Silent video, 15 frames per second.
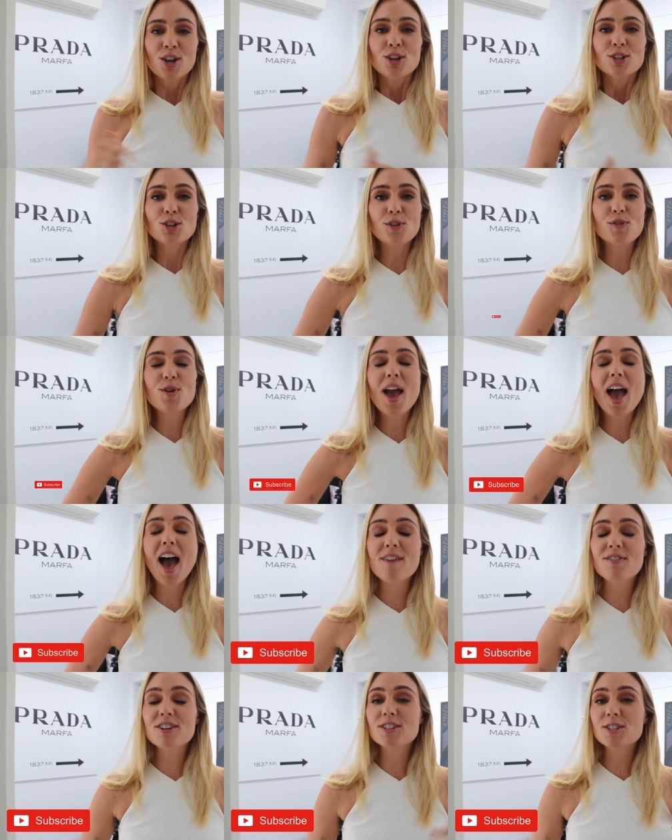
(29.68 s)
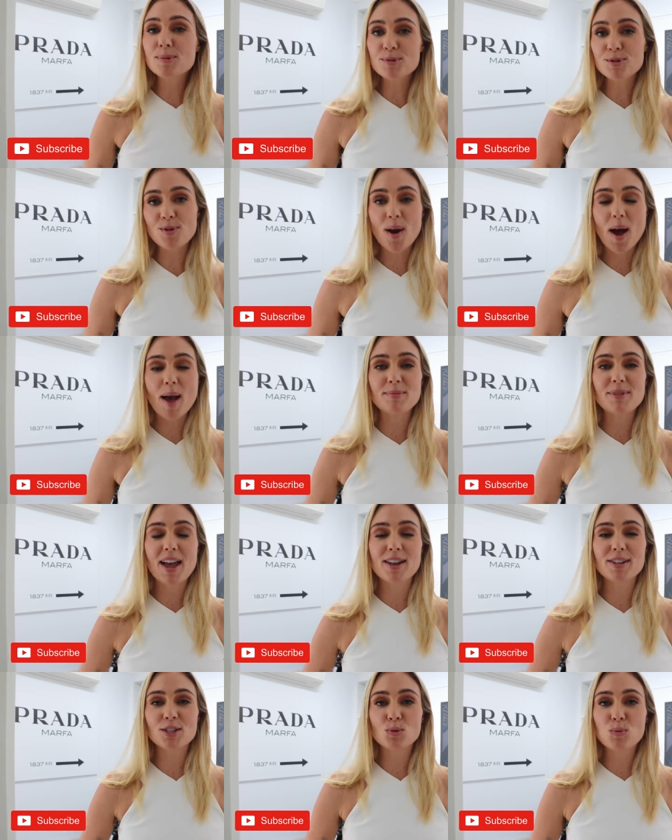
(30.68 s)
So if you haven't subscribed
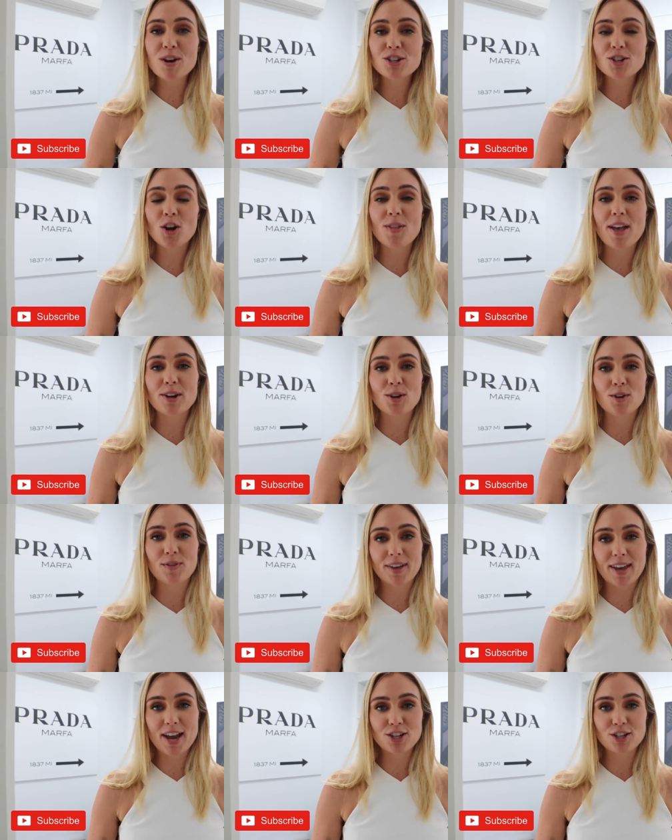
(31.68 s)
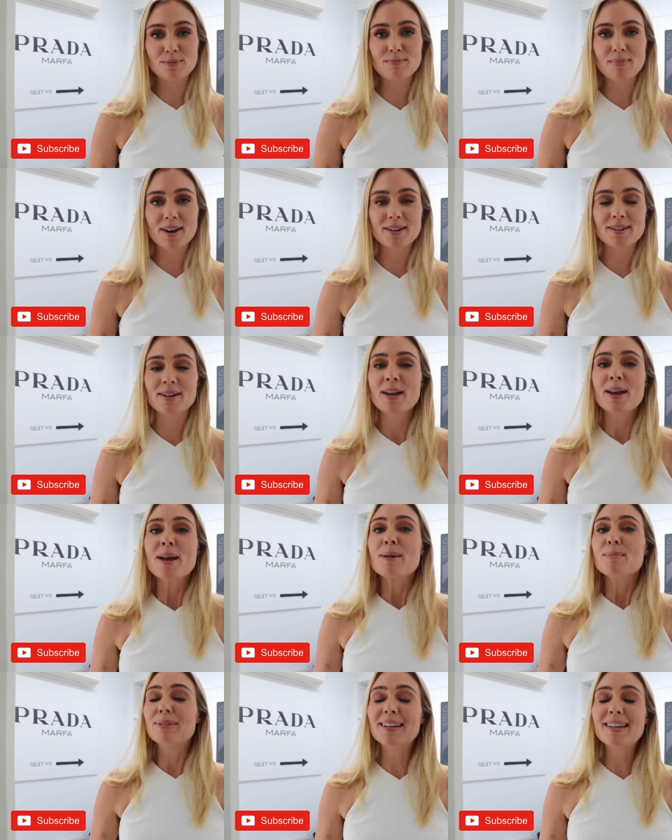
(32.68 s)
and switched on that notification button,
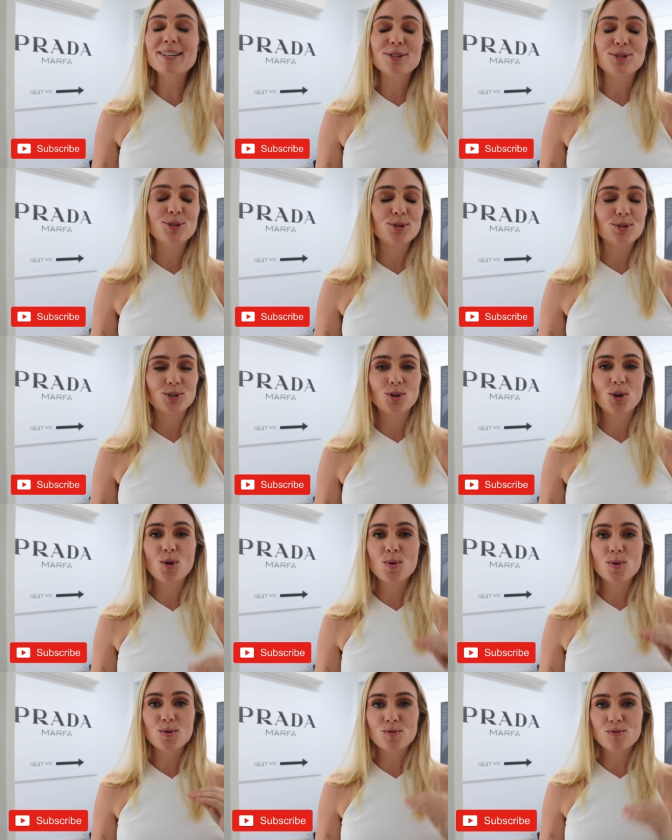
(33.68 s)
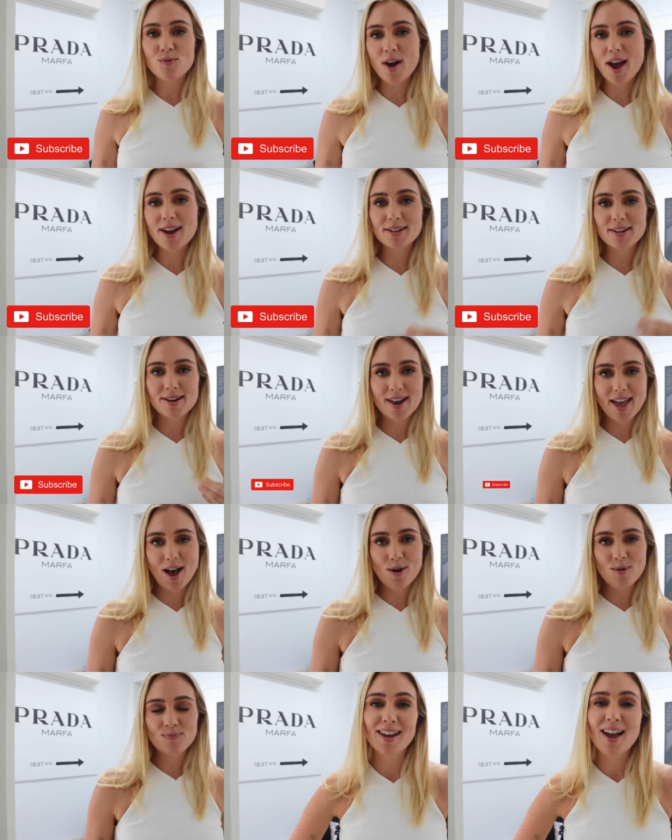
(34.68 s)
please do so right
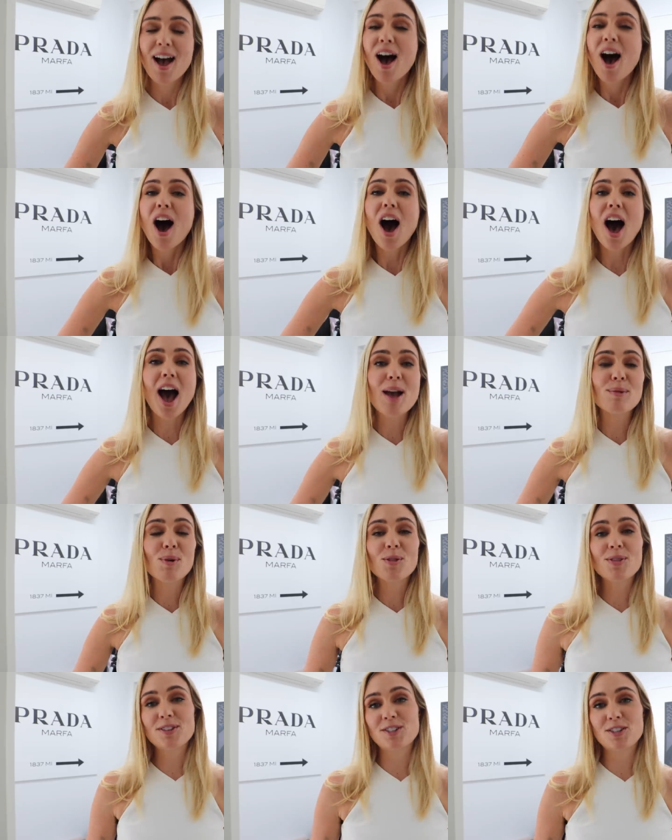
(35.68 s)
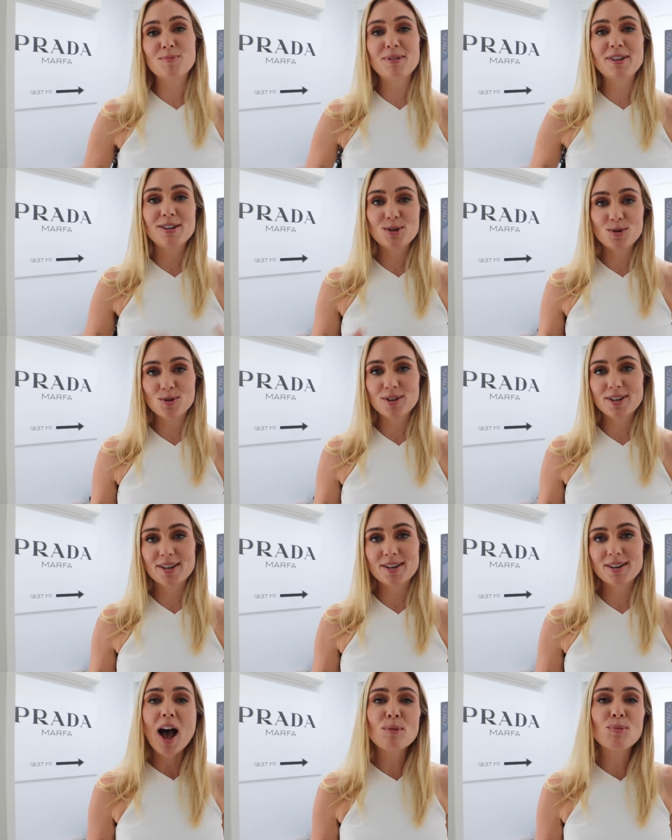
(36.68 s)
now. I want this to be your
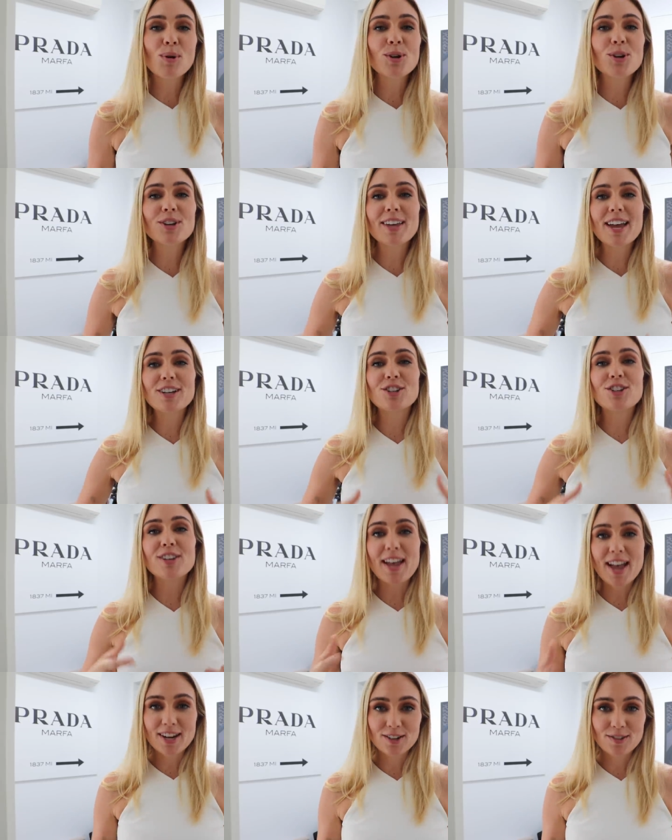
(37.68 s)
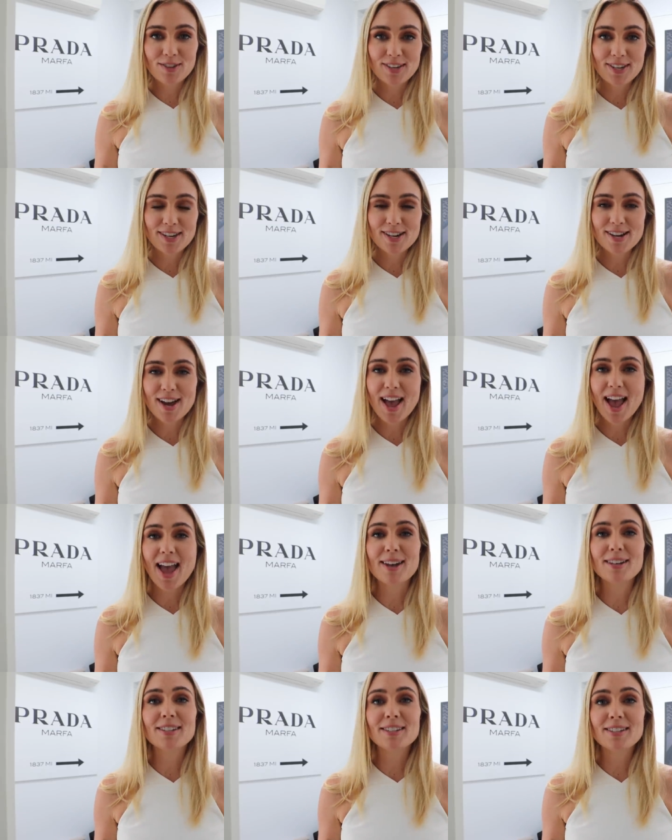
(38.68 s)
year. I want you to get to the end of the year
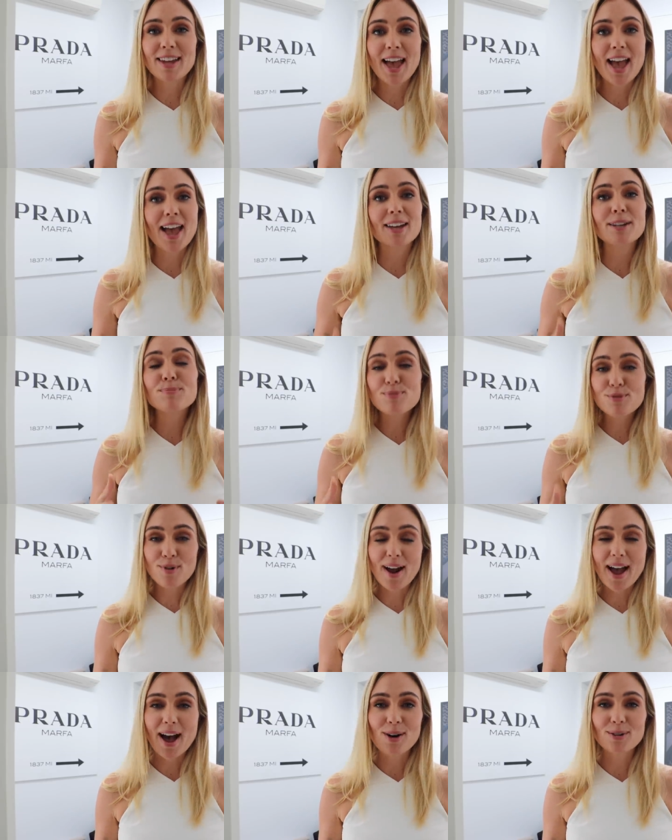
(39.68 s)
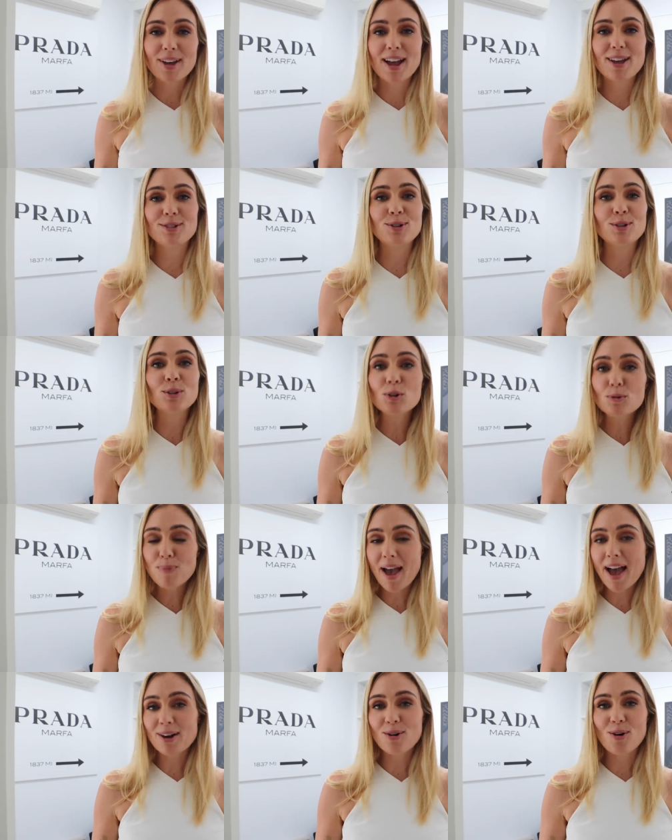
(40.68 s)
and stand proud as you look
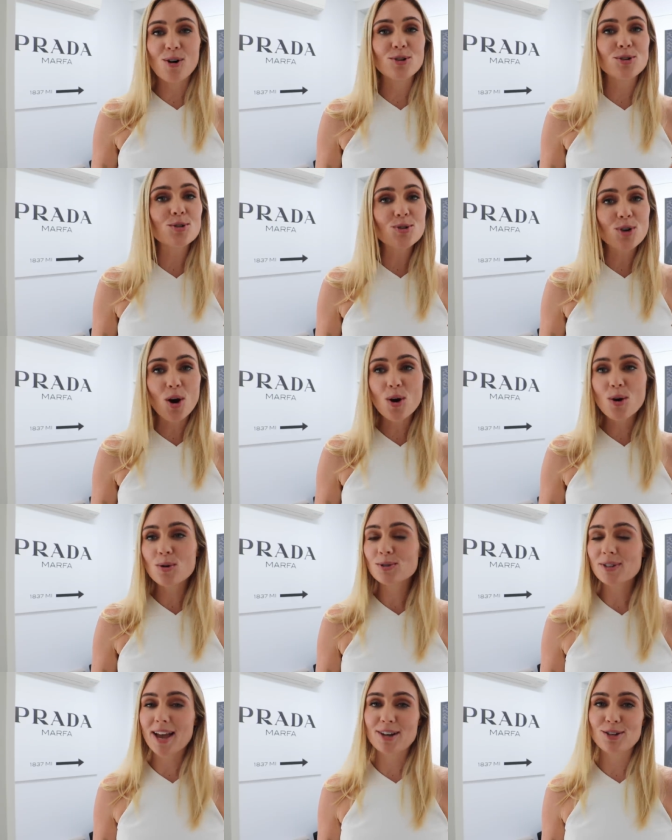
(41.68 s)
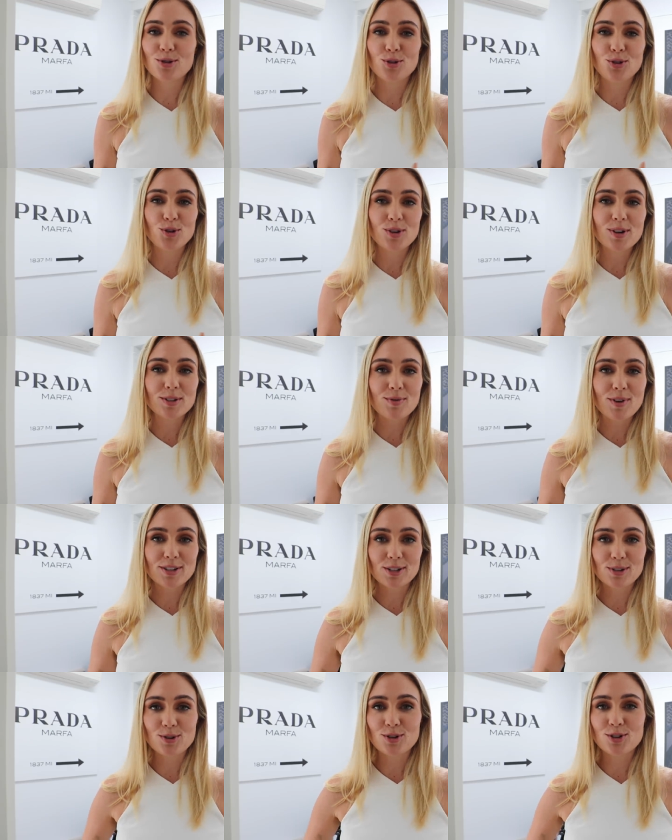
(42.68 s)
back on your goals and your New Year's
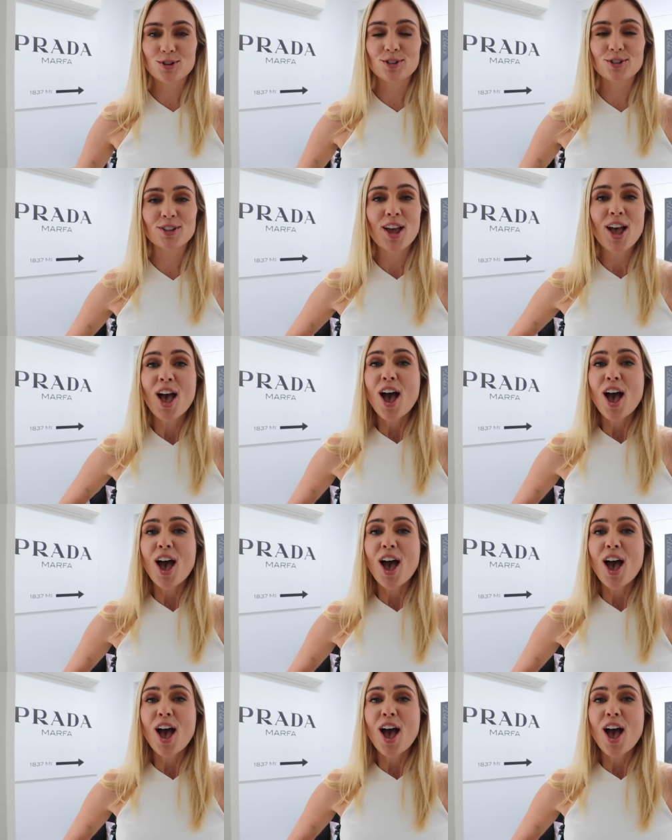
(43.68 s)
resolutions